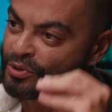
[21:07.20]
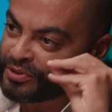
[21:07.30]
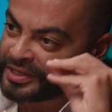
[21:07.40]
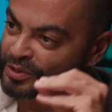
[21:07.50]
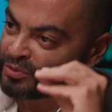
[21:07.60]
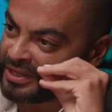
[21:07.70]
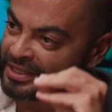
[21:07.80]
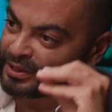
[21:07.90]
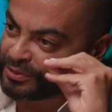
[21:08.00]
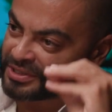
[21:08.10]
who is
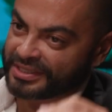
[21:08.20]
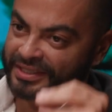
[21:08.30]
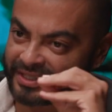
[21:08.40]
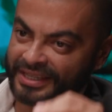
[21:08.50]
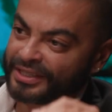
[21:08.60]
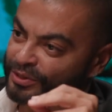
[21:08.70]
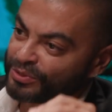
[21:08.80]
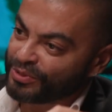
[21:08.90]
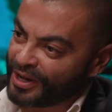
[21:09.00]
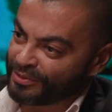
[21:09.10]
willing to sit here
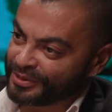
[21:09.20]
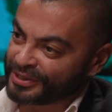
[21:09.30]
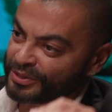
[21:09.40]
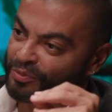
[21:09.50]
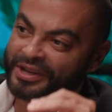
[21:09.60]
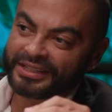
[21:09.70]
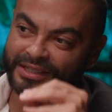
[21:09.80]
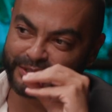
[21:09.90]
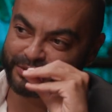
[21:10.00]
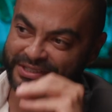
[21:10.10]
2 hours
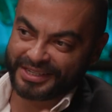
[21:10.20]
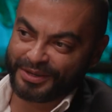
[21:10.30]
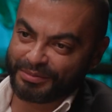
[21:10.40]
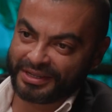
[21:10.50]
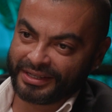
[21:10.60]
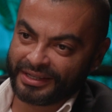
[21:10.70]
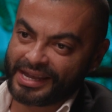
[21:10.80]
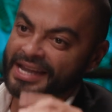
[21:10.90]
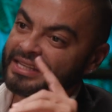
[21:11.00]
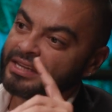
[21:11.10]
waiting to see me.
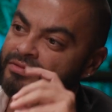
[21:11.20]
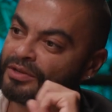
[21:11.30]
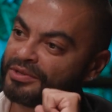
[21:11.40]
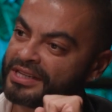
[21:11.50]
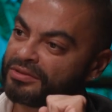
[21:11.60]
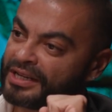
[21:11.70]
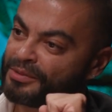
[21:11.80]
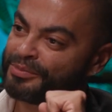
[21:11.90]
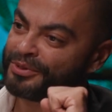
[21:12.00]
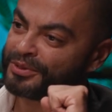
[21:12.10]
And even without an
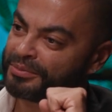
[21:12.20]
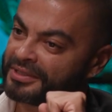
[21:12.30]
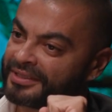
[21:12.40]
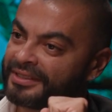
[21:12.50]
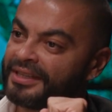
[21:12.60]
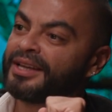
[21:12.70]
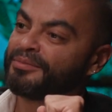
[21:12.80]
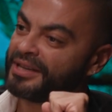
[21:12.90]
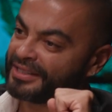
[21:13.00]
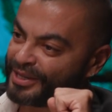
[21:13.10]
appointment.
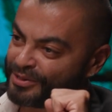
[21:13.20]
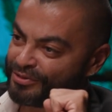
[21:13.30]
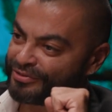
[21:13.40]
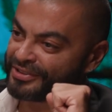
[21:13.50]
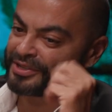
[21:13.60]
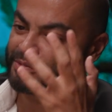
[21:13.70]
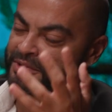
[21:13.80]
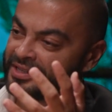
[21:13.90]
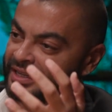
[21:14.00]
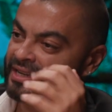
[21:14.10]
Like, thank you for
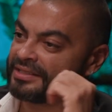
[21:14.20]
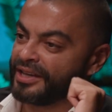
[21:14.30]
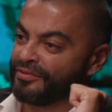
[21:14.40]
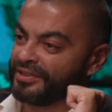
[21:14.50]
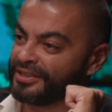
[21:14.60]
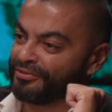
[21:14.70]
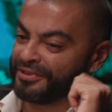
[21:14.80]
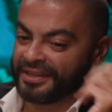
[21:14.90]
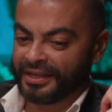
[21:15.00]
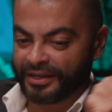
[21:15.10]
coming. Let's have a
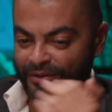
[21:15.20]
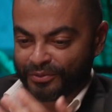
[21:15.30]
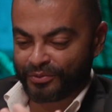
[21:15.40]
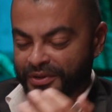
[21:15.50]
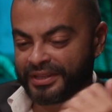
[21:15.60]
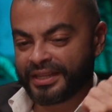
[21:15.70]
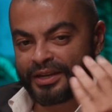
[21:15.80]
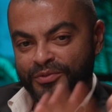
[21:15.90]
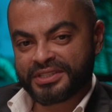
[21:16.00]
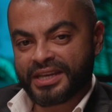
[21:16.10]
coffee.
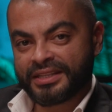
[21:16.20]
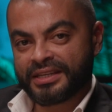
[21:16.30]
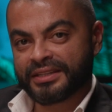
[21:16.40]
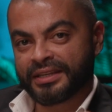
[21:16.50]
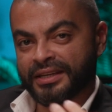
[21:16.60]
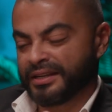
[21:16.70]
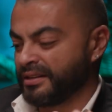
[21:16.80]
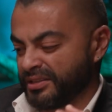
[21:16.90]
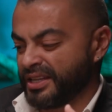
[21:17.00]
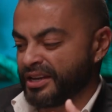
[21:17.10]
We sat in
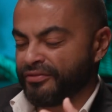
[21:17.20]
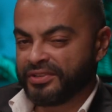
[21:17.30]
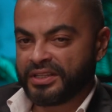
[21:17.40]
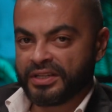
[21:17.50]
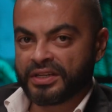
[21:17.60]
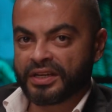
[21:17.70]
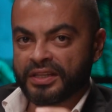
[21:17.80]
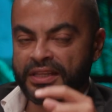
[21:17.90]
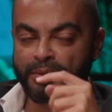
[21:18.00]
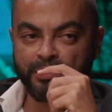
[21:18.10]
the cafeteria
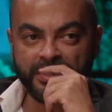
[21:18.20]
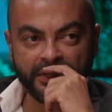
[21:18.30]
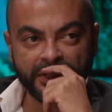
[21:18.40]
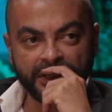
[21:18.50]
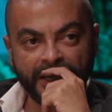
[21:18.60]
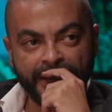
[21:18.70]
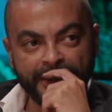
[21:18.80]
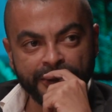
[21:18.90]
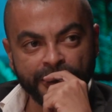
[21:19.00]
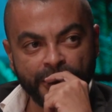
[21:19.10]
in the building
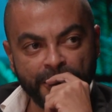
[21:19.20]
and